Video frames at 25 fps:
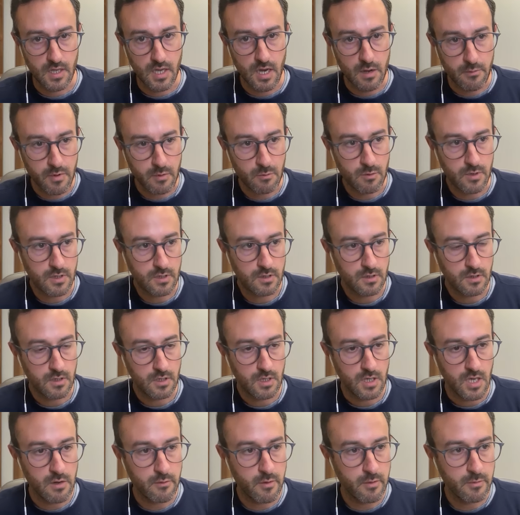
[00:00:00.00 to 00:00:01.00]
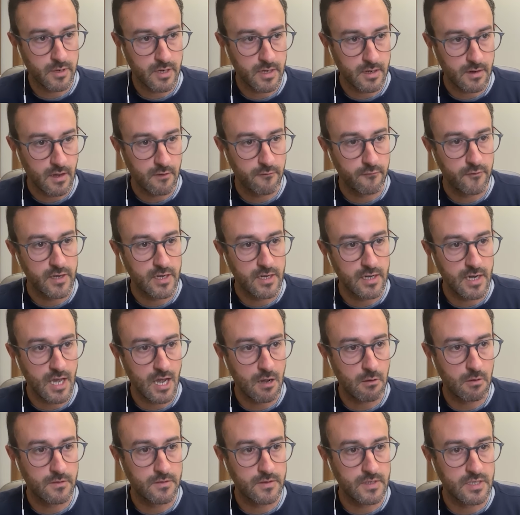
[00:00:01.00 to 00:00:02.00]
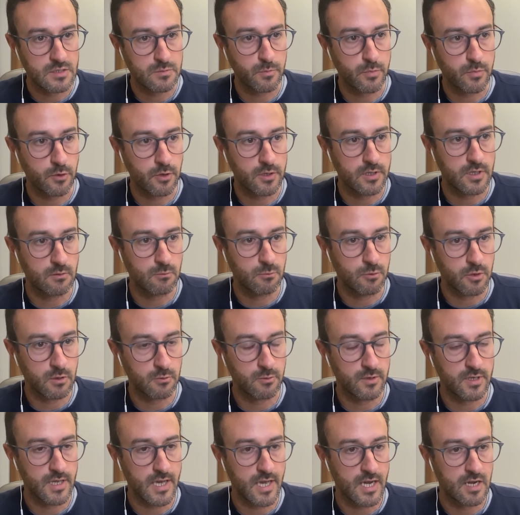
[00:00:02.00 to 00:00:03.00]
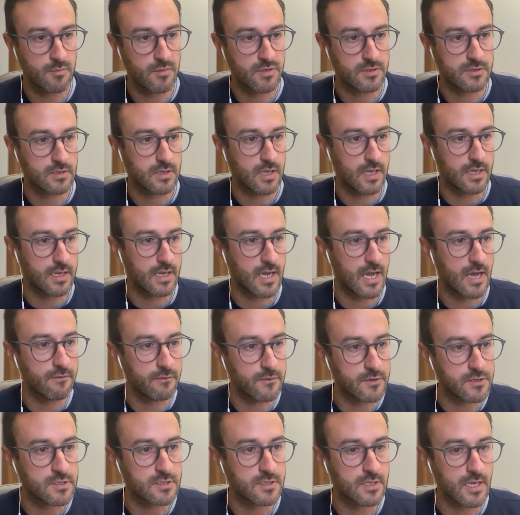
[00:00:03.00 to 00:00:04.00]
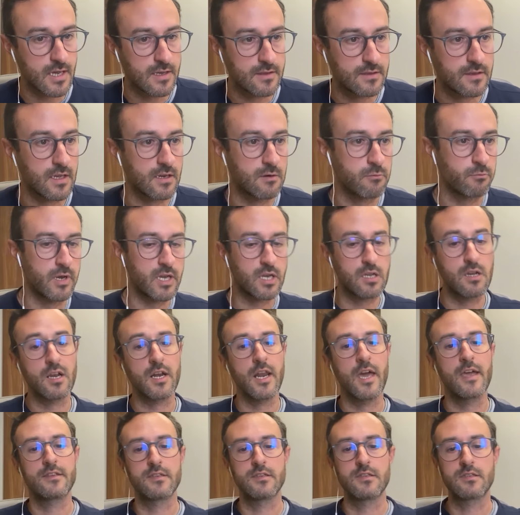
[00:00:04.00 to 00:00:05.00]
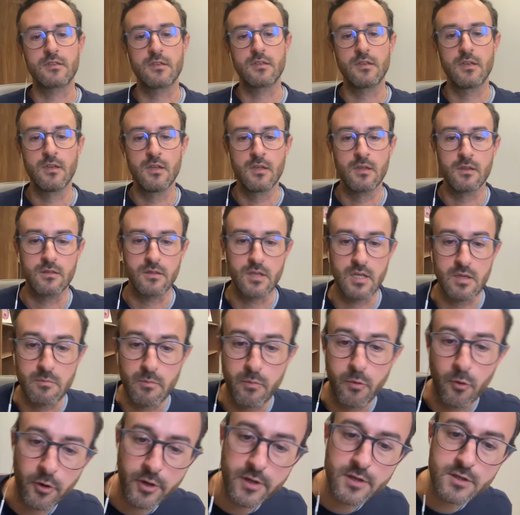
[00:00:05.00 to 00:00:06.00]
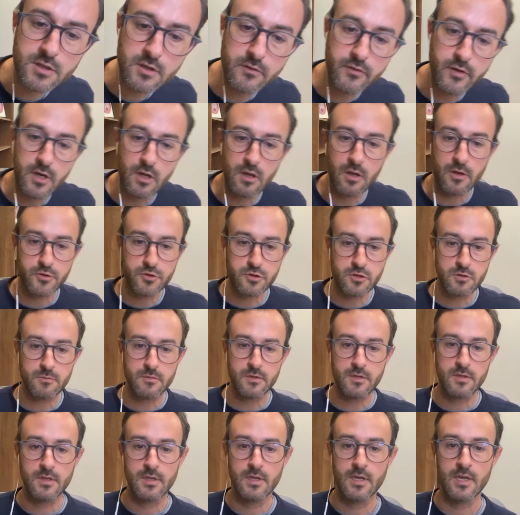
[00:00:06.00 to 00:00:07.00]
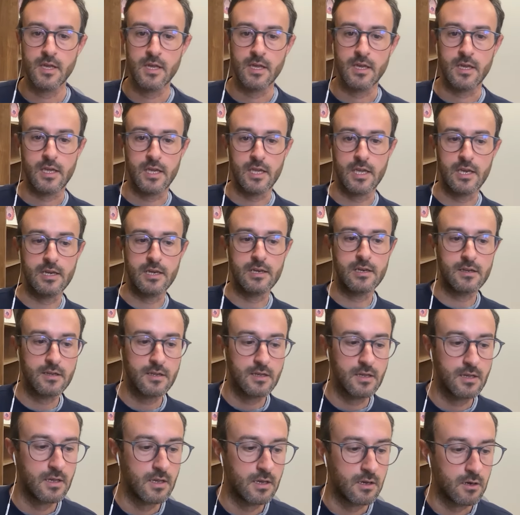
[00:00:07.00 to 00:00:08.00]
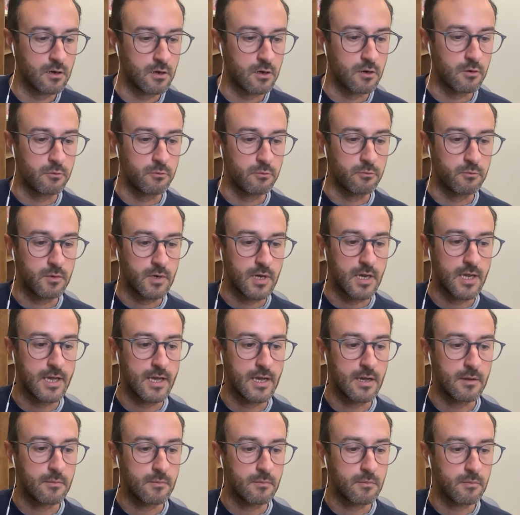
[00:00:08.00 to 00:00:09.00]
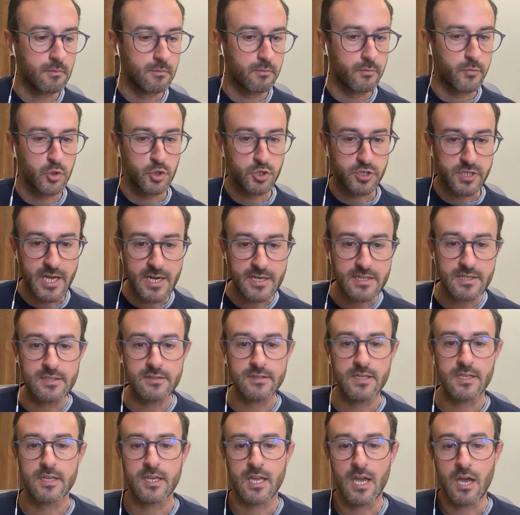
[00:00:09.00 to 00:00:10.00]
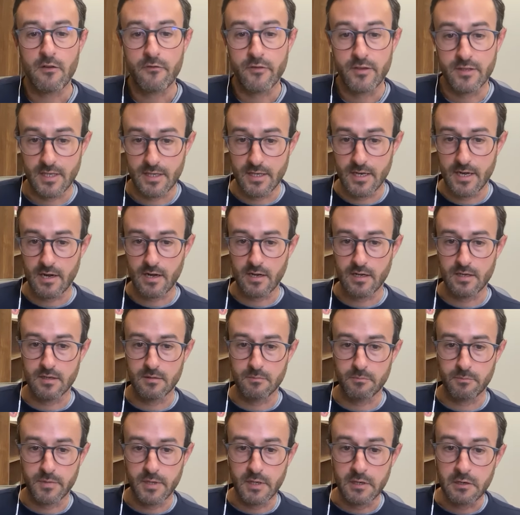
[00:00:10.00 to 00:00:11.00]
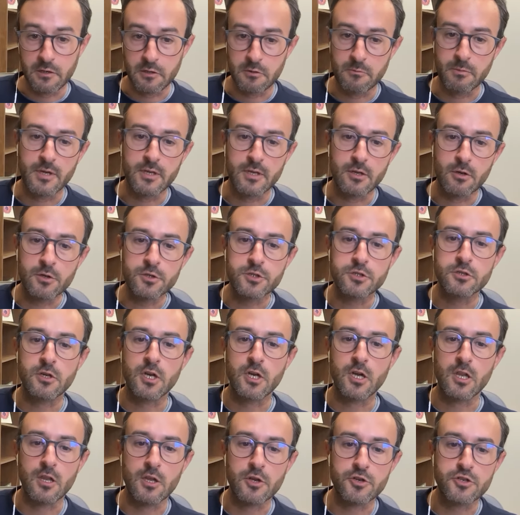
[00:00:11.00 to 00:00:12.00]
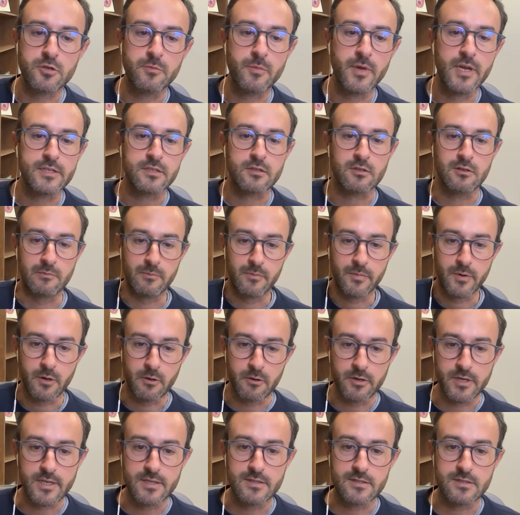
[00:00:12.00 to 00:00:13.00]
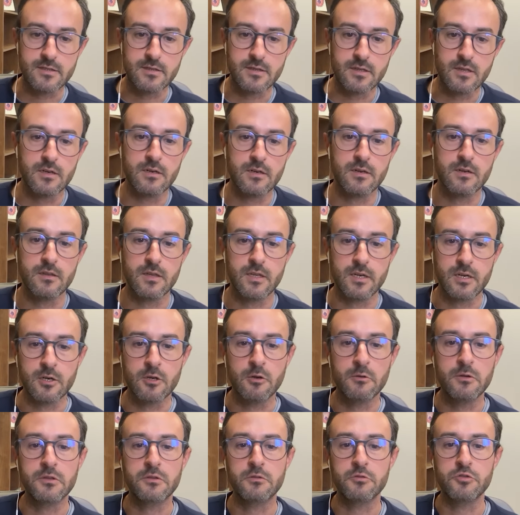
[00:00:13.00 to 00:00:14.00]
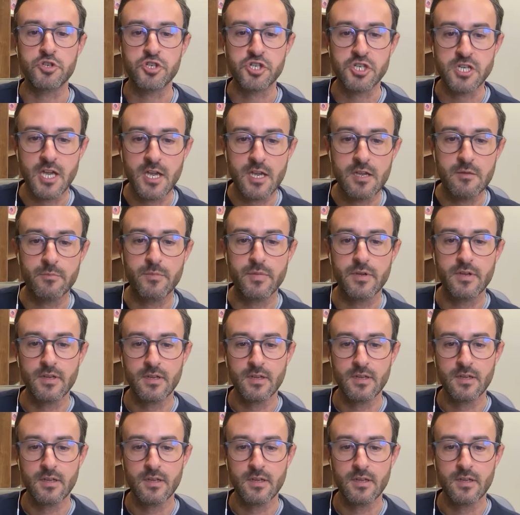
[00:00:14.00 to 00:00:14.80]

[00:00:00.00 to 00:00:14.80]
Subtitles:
everyone I think now at this point that work with animals like understand and recognizes the importance of colostrum in protecting that calf in that early period. But also colostrum has components in there that are going to shape